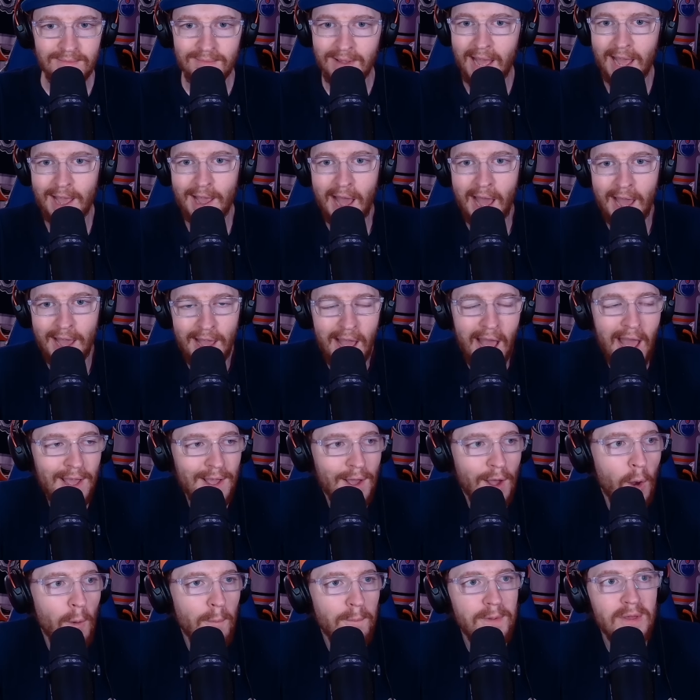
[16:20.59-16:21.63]
I
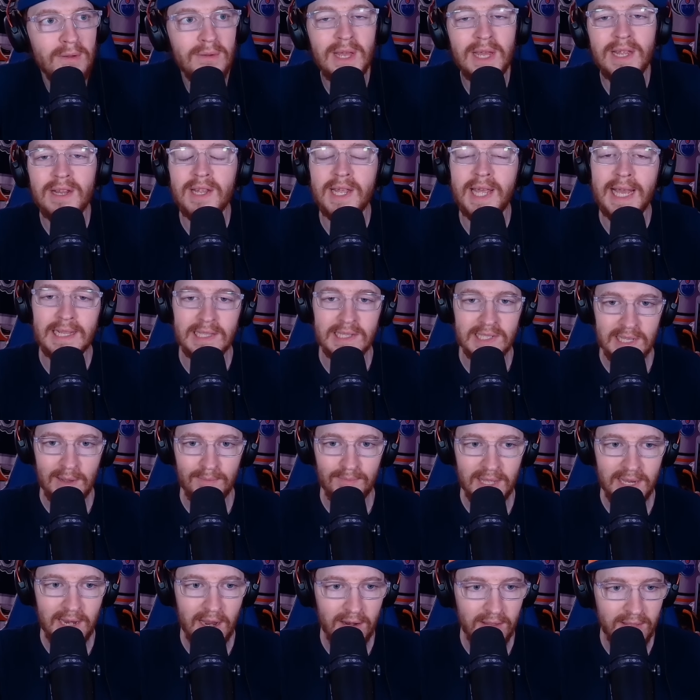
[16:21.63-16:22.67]
hope you can get
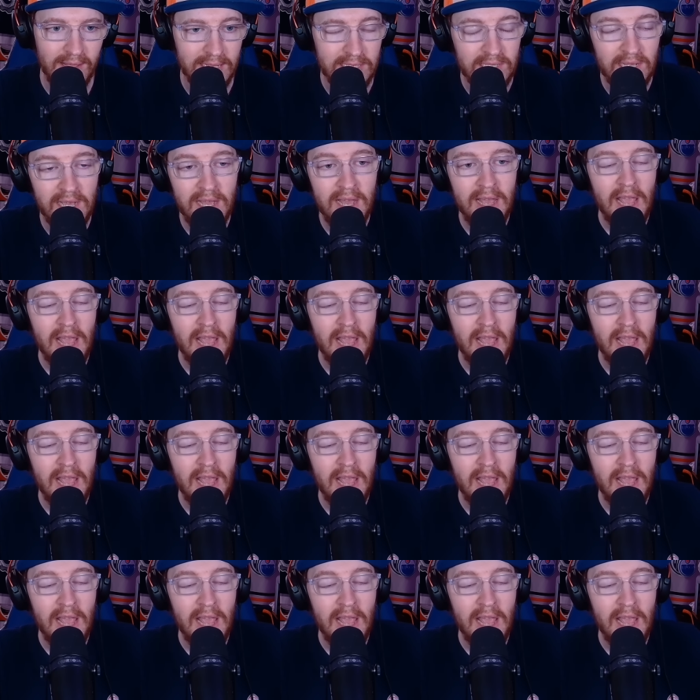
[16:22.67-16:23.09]
something out of this.